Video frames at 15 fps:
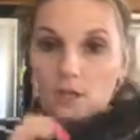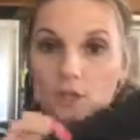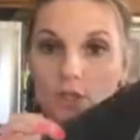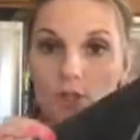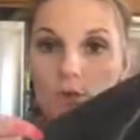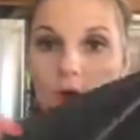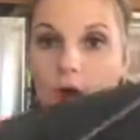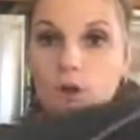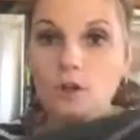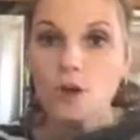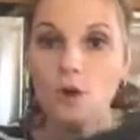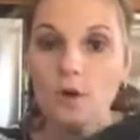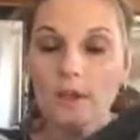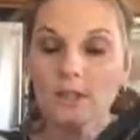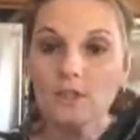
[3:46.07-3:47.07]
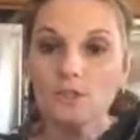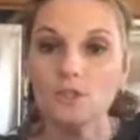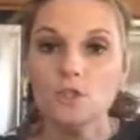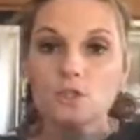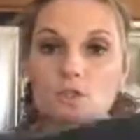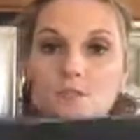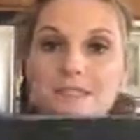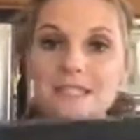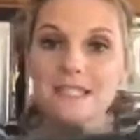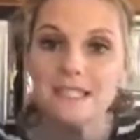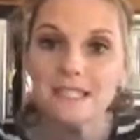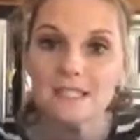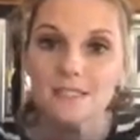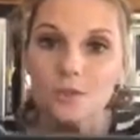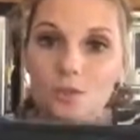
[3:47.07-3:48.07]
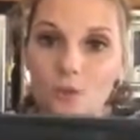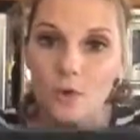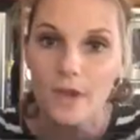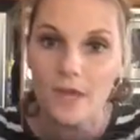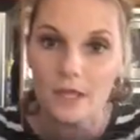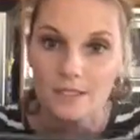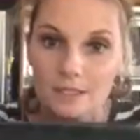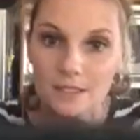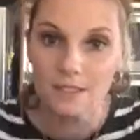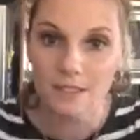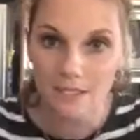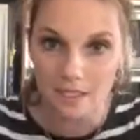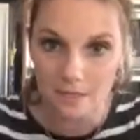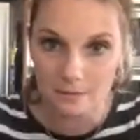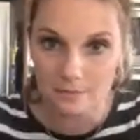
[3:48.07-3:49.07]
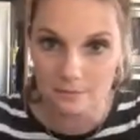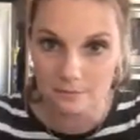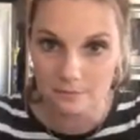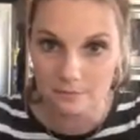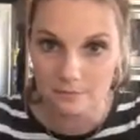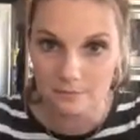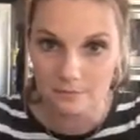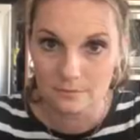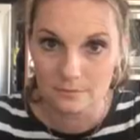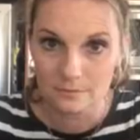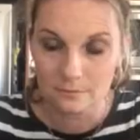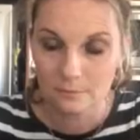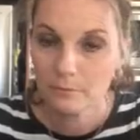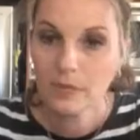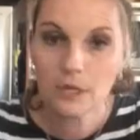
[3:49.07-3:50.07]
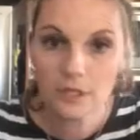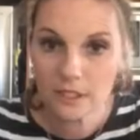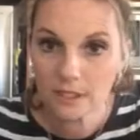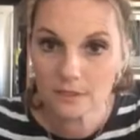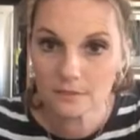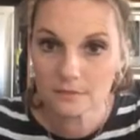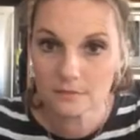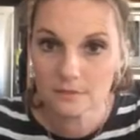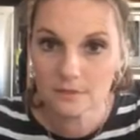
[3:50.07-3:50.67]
you are going to use this wet to clean it, period.